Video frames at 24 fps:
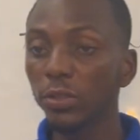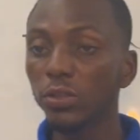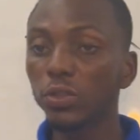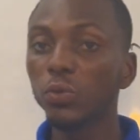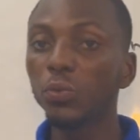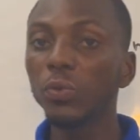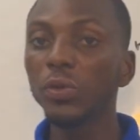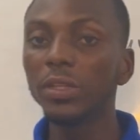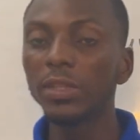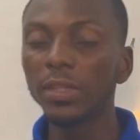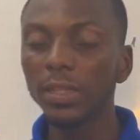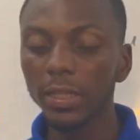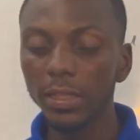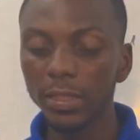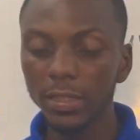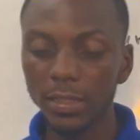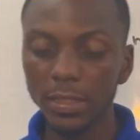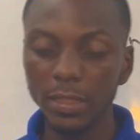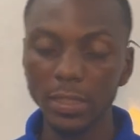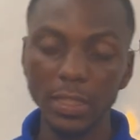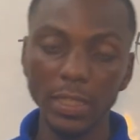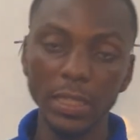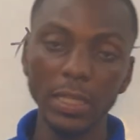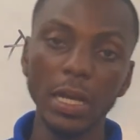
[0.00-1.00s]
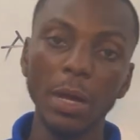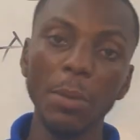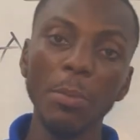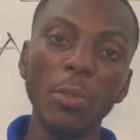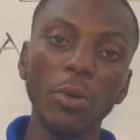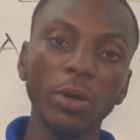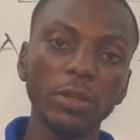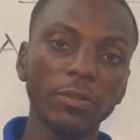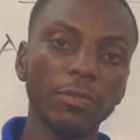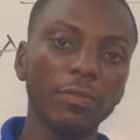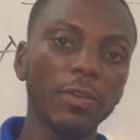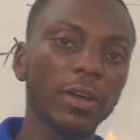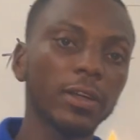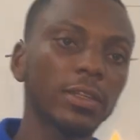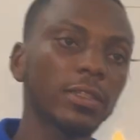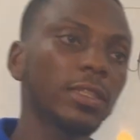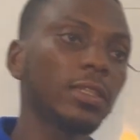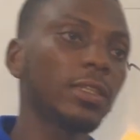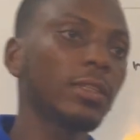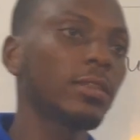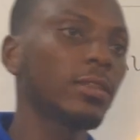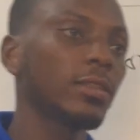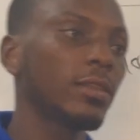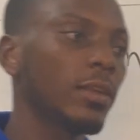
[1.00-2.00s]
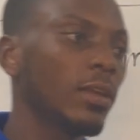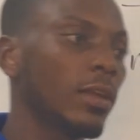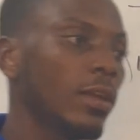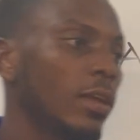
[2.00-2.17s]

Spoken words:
do we need the amount function?